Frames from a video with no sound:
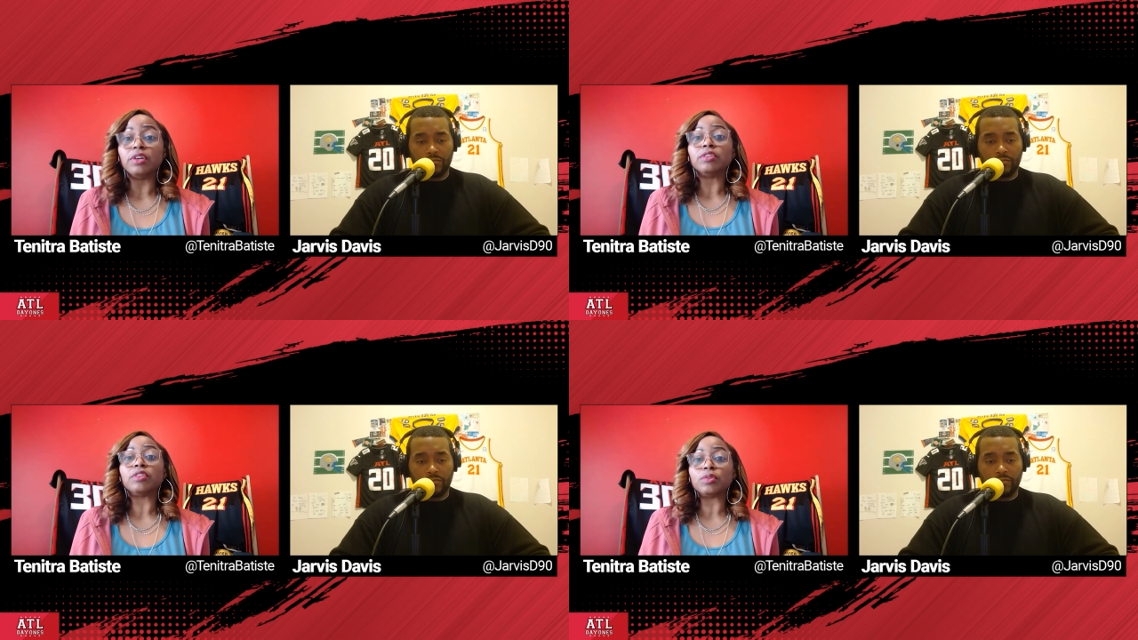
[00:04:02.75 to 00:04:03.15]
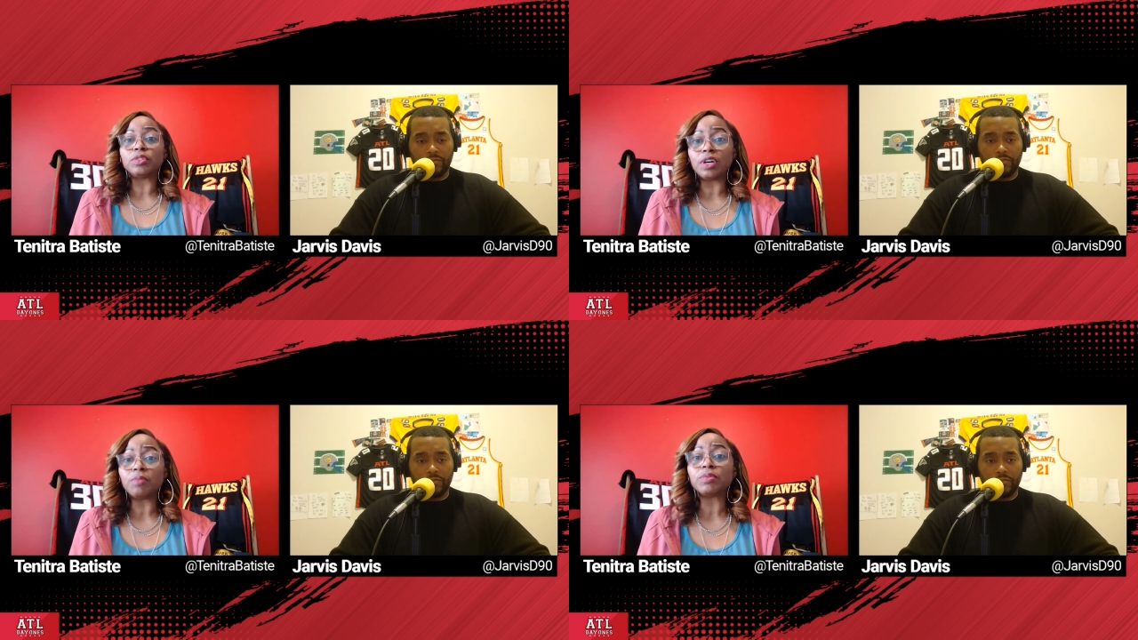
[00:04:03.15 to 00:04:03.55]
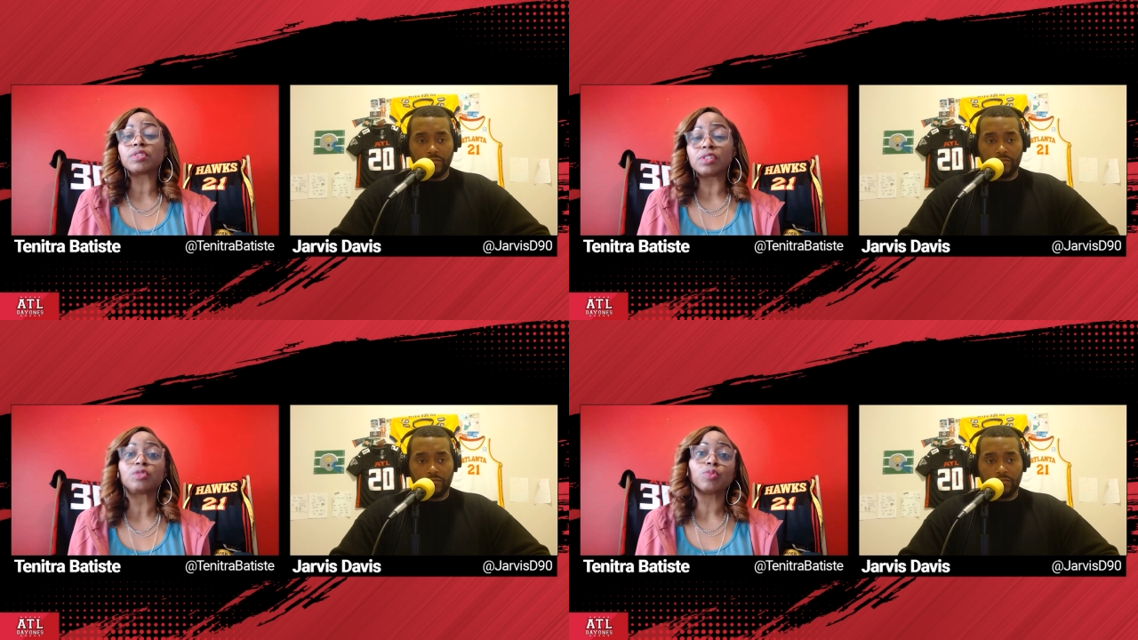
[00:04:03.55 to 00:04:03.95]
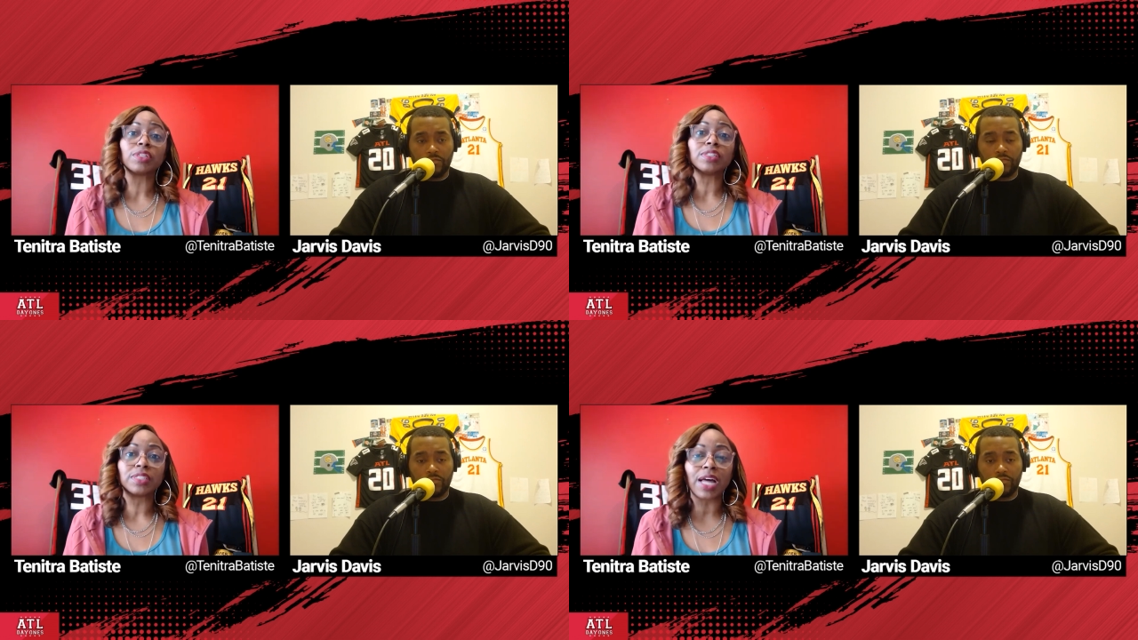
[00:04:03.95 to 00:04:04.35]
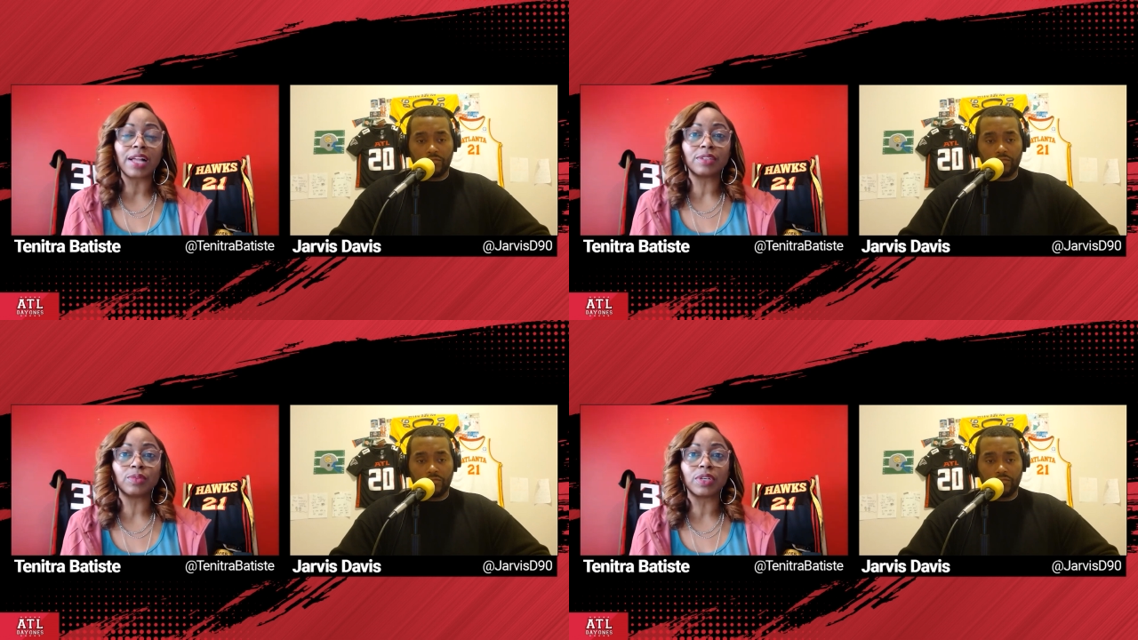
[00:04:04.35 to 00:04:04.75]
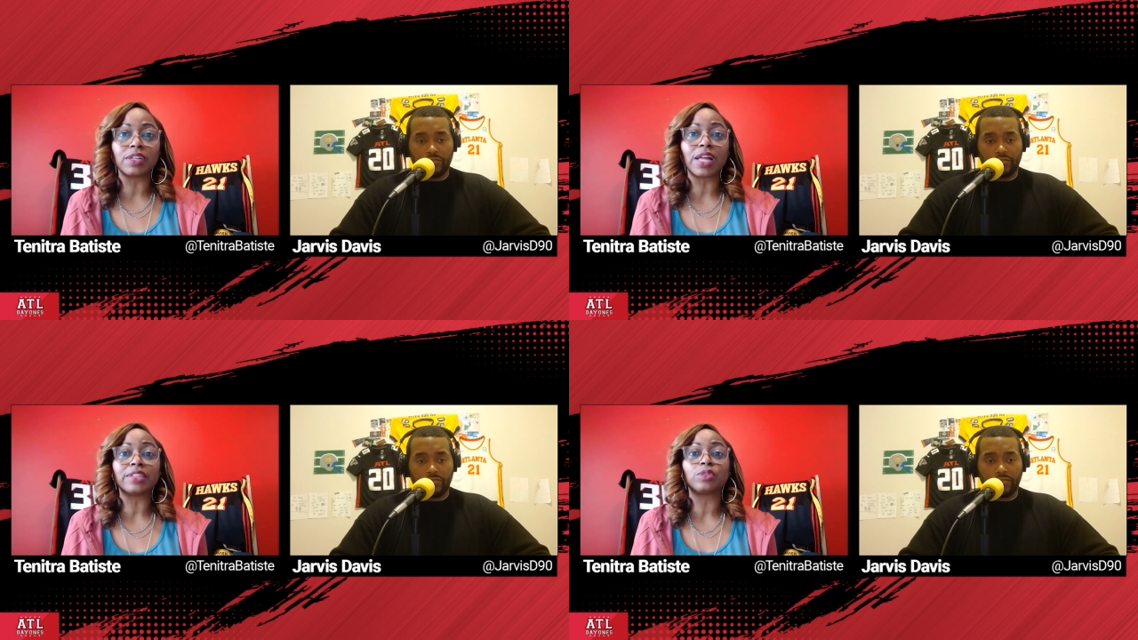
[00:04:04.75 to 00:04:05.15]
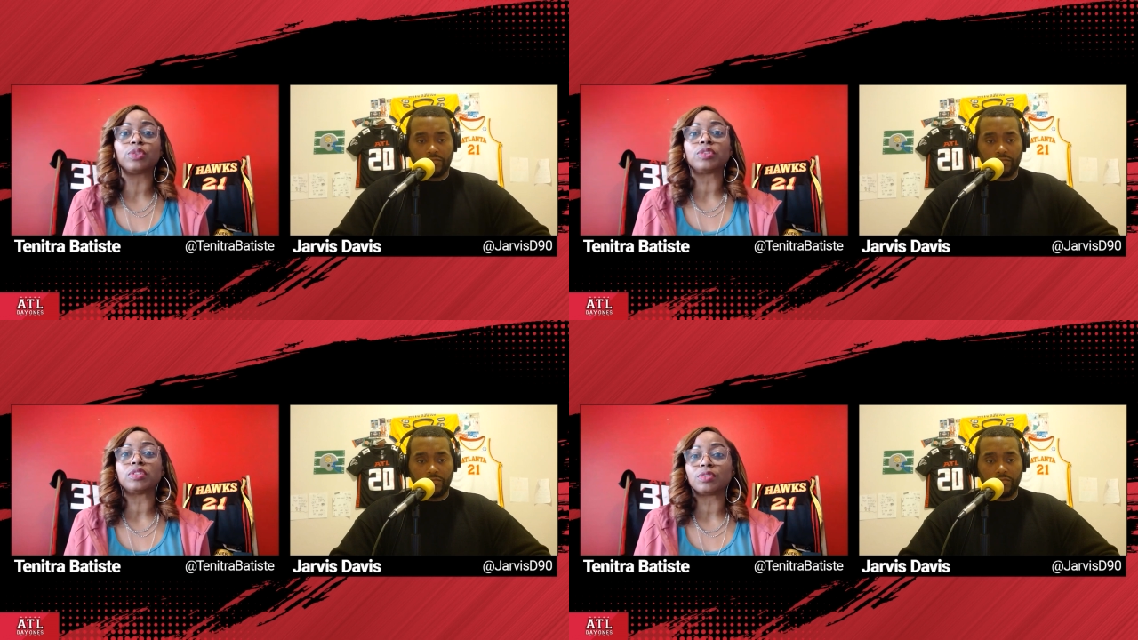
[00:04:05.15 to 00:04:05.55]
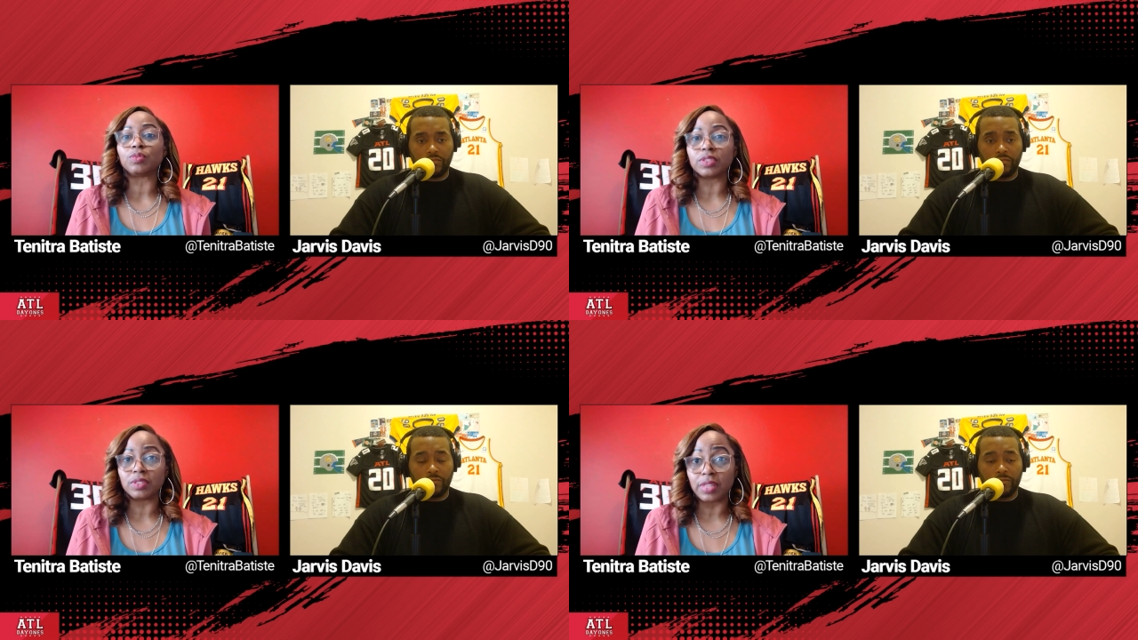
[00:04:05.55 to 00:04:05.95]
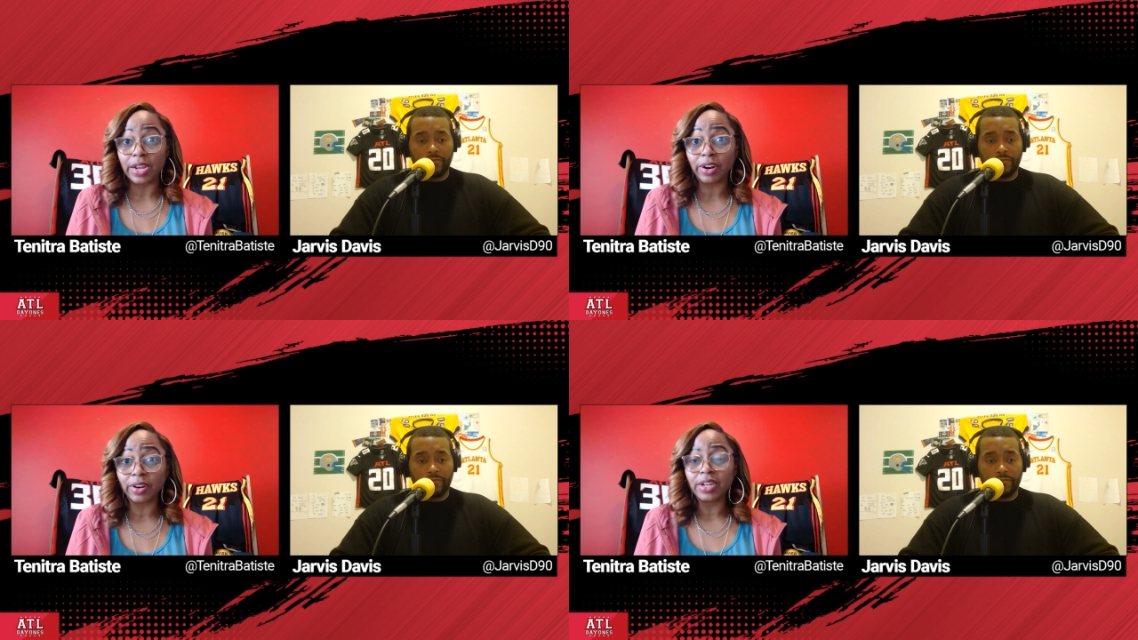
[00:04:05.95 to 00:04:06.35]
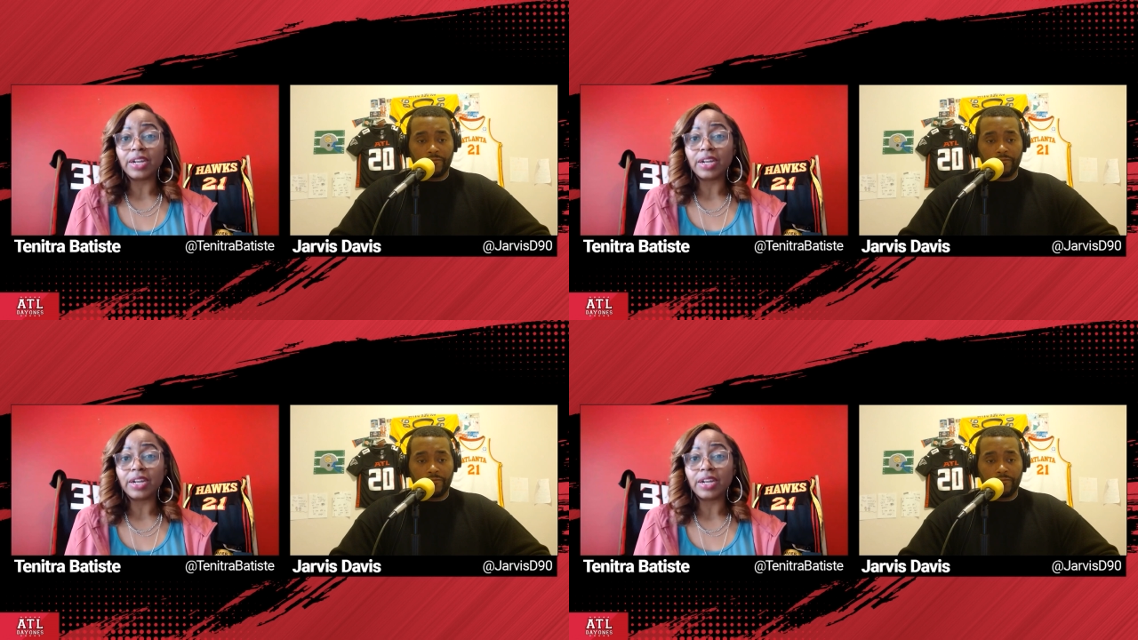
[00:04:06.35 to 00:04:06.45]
Speaker 1: those numbers looked really solid when Elijah Wilkinson was there.